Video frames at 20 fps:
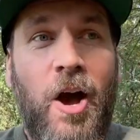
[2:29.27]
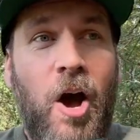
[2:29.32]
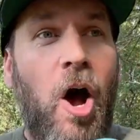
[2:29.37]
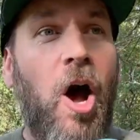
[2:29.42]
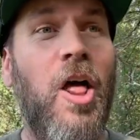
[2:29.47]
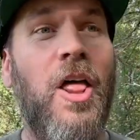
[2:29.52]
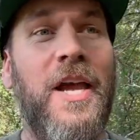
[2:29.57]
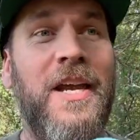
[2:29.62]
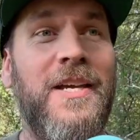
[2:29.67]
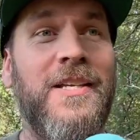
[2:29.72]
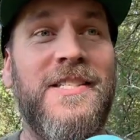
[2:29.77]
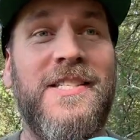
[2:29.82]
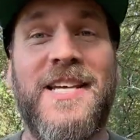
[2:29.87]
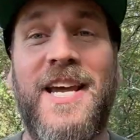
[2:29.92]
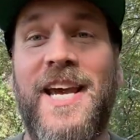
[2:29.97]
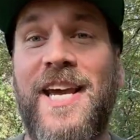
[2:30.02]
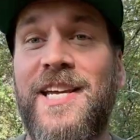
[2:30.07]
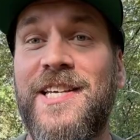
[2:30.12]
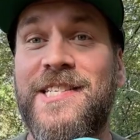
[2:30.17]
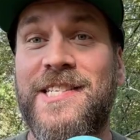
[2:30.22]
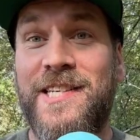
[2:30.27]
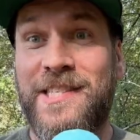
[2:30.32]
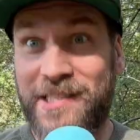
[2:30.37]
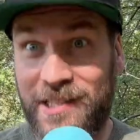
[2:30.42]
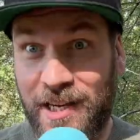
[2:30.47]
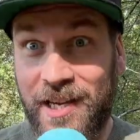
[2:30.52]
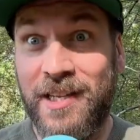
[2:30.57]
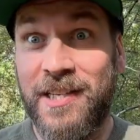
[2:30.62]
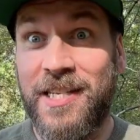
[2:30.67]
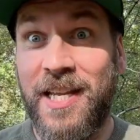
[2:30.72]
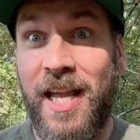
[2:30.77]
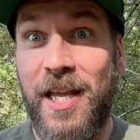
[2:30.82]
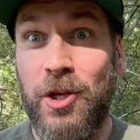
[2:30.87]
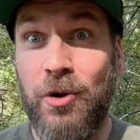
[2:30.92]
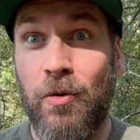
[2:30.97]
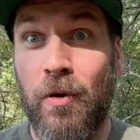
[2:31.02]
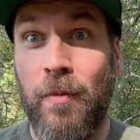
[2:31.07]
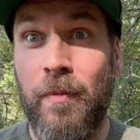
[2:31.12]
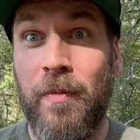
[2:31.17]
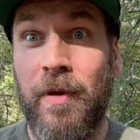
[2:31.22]
All I can say is it's a
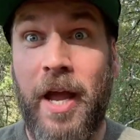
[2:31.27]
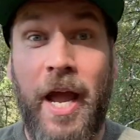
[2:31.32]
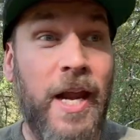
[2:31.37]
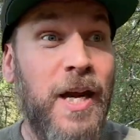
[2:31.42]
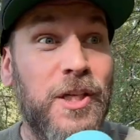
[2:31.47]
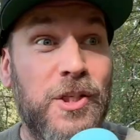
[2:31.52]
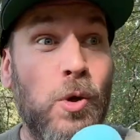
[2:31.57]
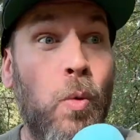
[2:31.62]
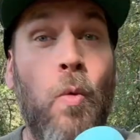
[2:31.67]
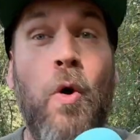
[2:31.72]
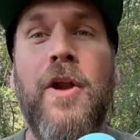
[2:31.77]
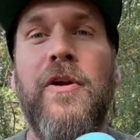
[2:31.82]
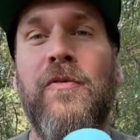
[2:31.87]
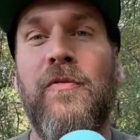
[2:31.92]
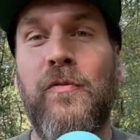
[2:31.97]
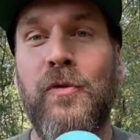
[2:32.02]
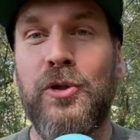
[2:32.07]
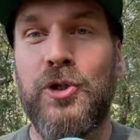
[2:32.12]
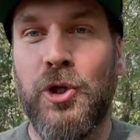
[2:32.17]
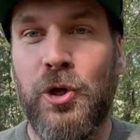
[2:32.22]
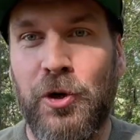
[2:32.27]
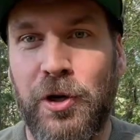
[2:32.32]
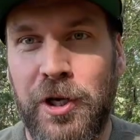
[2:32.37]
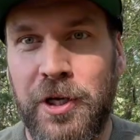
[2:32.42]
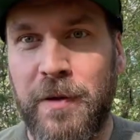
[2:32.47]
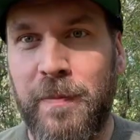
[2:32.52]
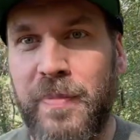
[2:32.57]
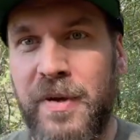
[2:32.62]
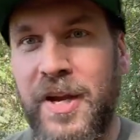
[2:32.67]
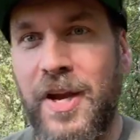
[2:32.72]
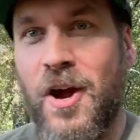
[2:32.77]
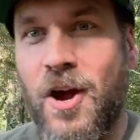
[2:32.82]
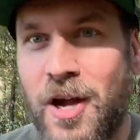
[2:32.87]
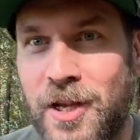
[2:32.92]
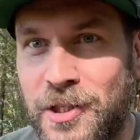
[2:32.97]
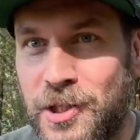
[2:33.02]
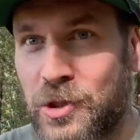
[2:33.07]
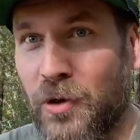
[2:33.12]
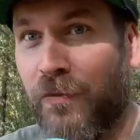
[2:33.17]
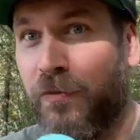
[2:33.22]
continuum, and it's a wonderful journey to be
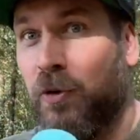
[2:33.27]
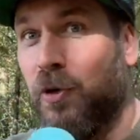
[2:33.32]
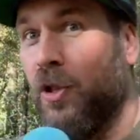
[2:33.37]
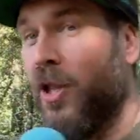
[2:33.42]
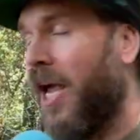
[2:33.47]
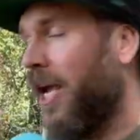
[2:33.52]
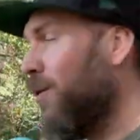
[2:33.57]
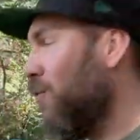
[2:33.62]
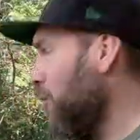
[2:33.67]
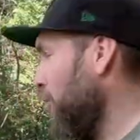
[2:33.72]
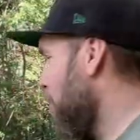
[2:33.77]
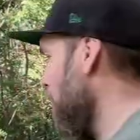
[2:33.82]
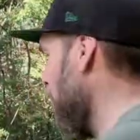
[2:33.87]
on. So if you like what you